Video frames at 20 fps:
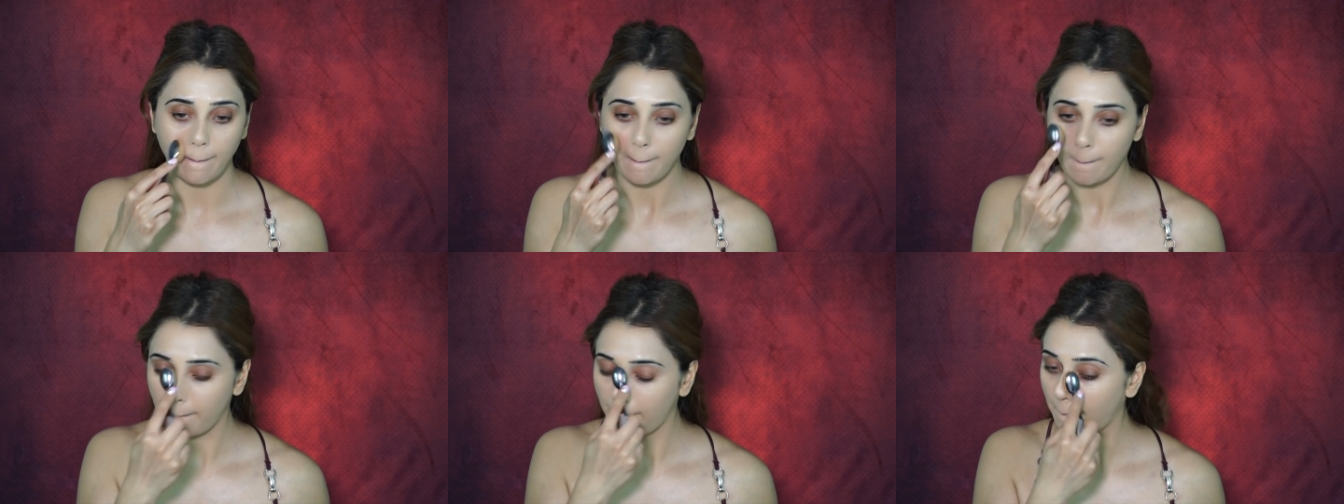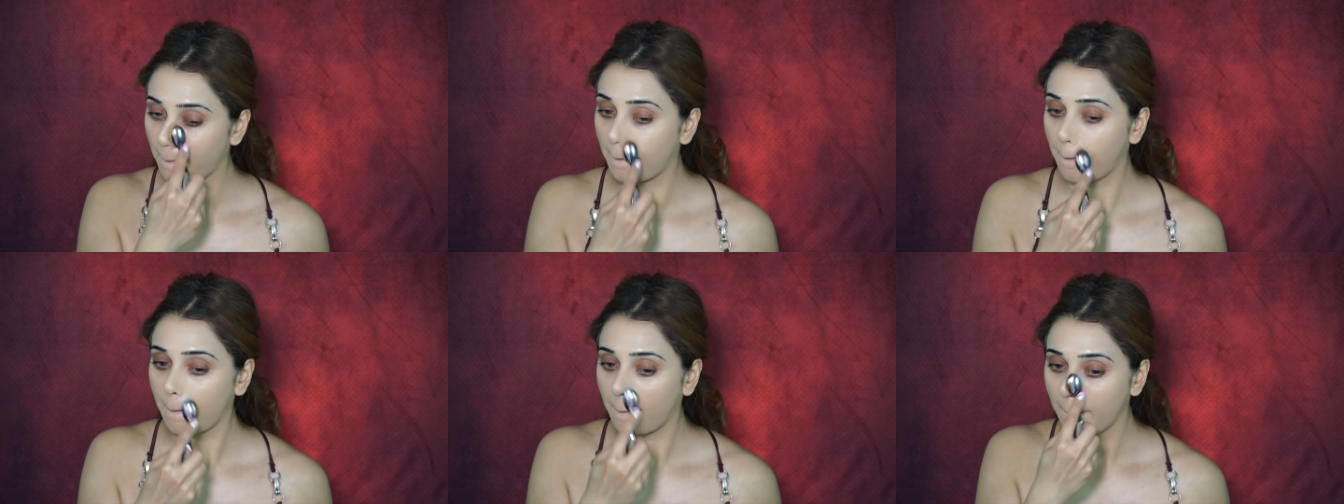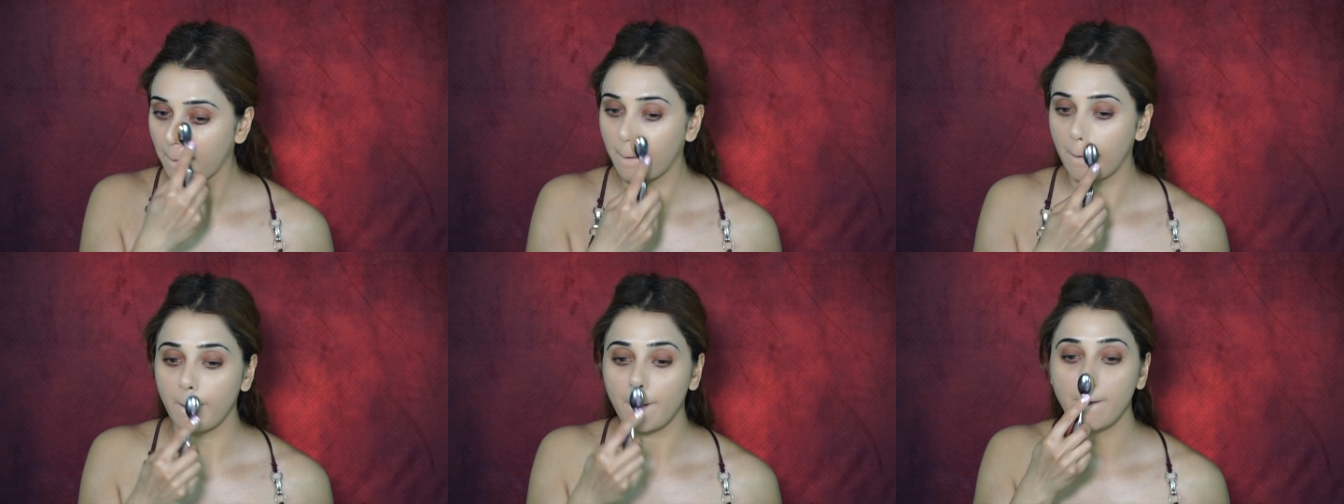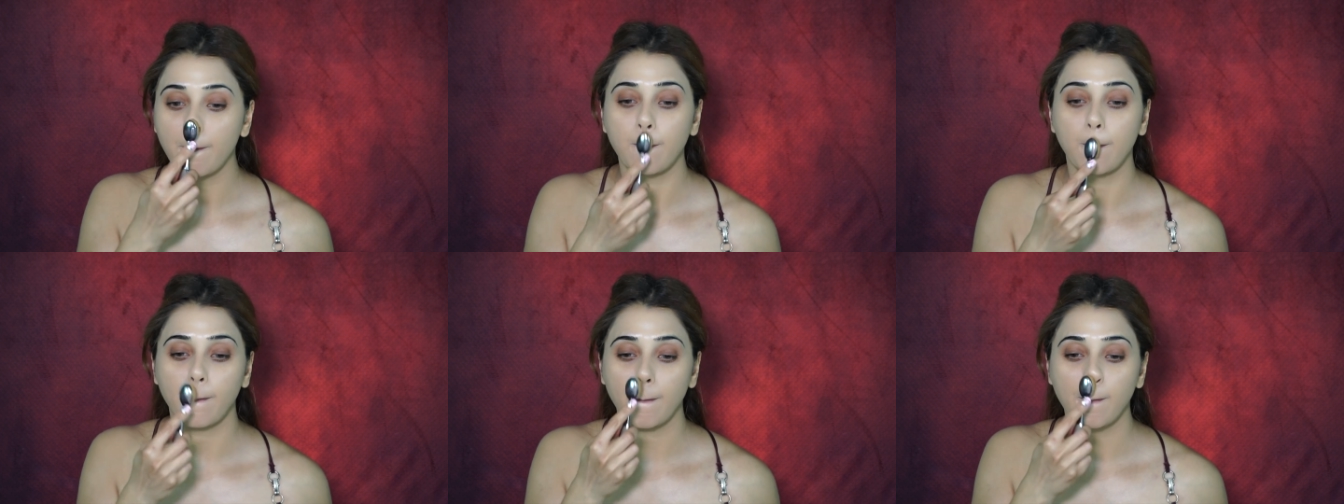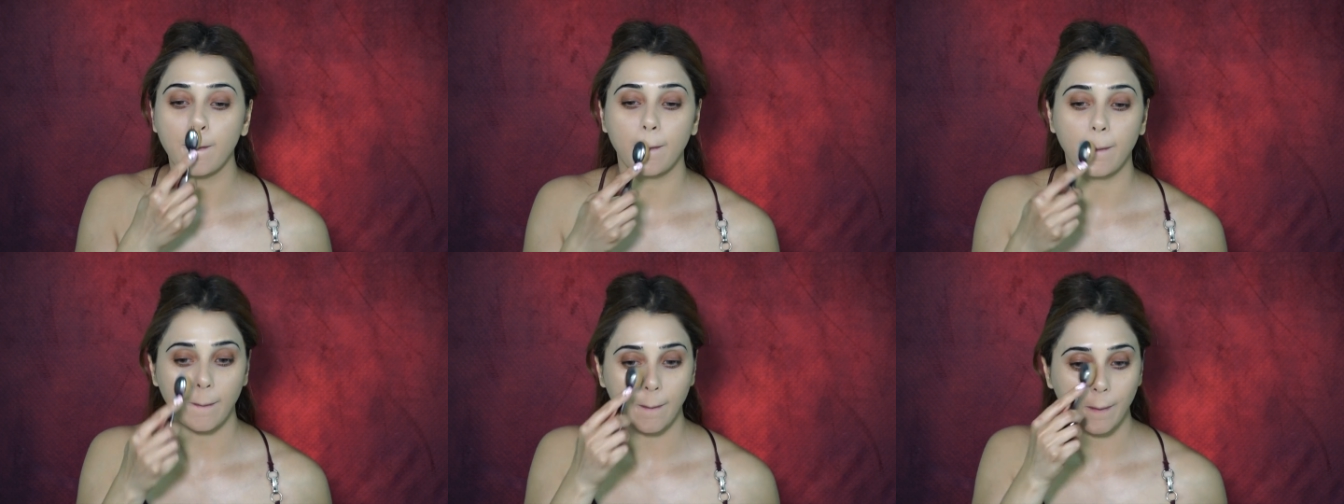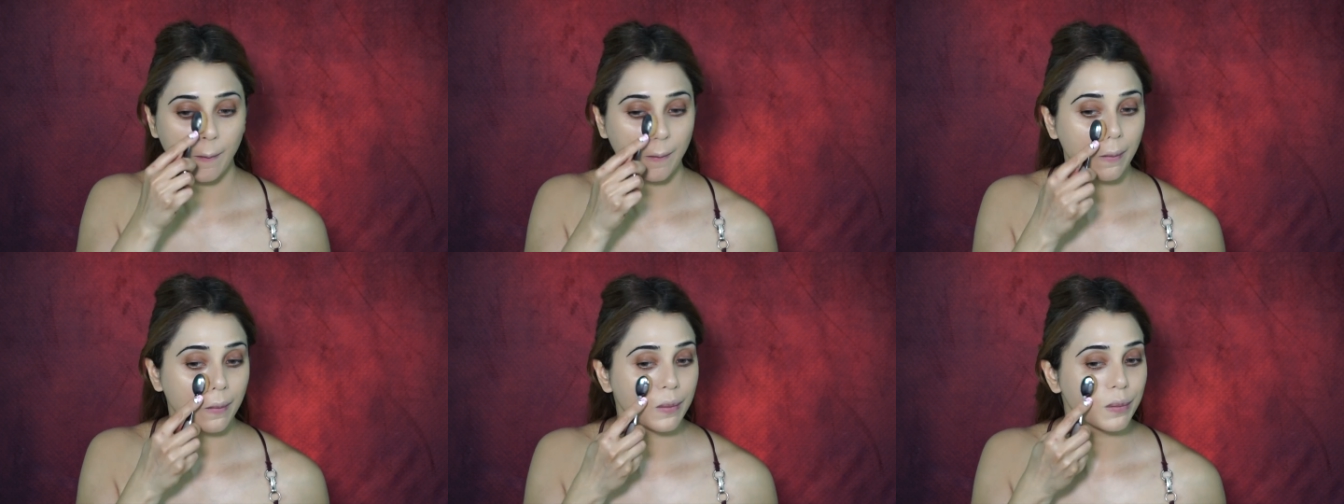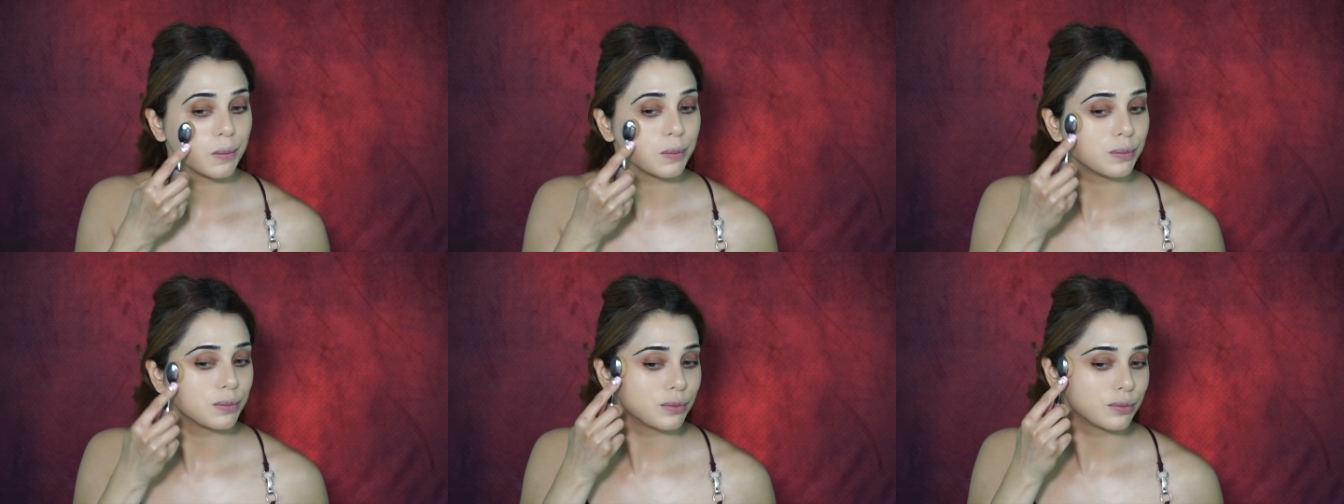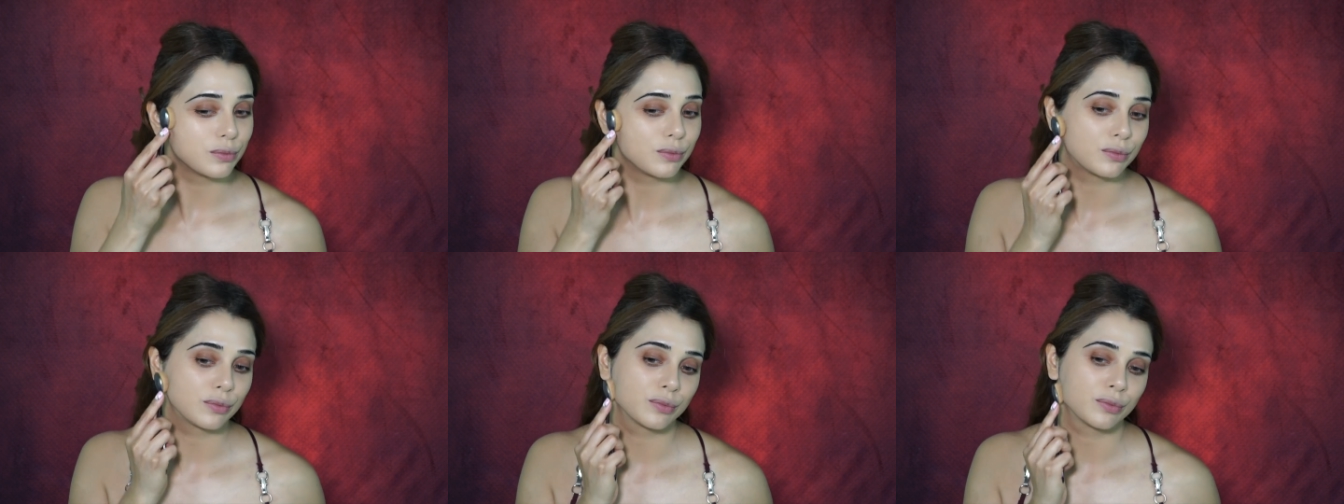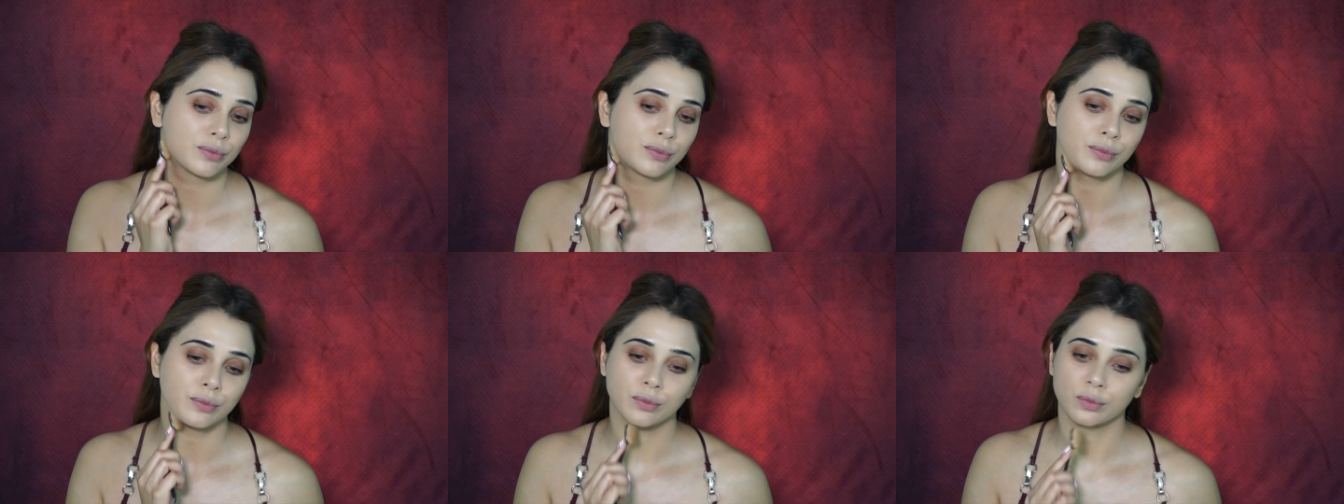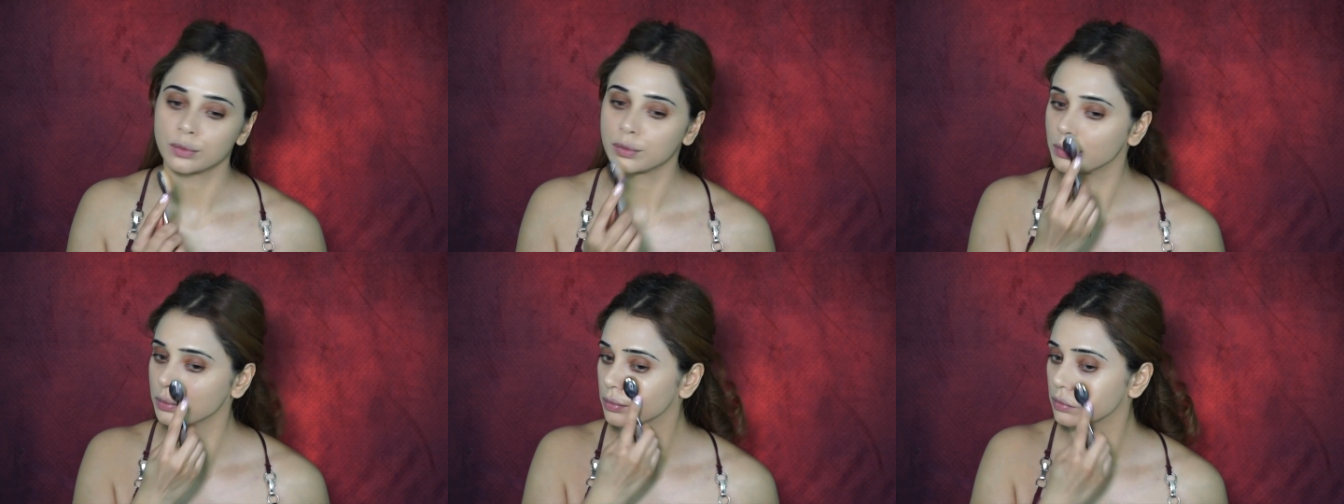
because it's just the shape and it's really dense.